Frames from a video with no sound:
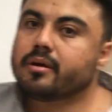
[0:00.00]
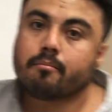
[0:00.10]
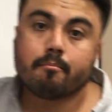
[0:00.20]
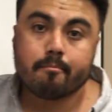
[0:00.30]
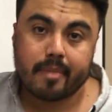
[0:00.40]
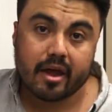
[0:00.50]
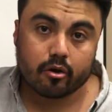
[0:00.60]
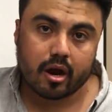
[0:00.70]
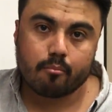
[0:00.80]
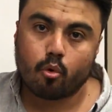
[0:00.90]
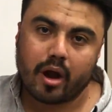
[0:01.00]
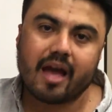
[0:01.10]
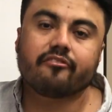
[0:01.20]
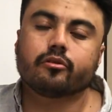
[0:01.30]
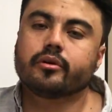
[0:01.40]
bit better, more
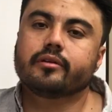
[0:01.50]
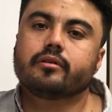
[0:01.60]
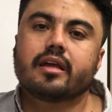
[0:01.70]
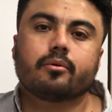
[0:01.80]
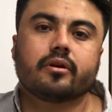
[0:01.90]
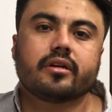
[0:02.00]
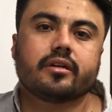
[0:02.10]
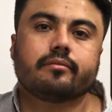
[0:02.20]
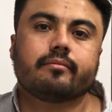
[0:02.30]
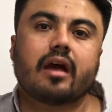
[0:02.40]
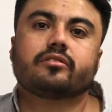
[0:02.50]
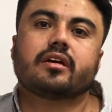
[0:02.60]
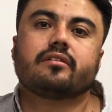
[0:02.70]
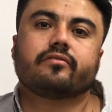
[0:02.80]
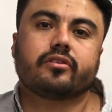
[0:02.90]
affluent neighborhood
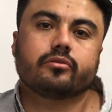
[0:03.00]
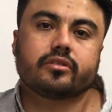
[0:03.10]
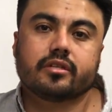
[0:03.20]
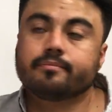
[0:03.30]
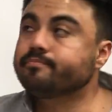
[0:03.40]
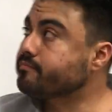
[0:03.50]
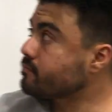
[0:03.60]
outside of Houston,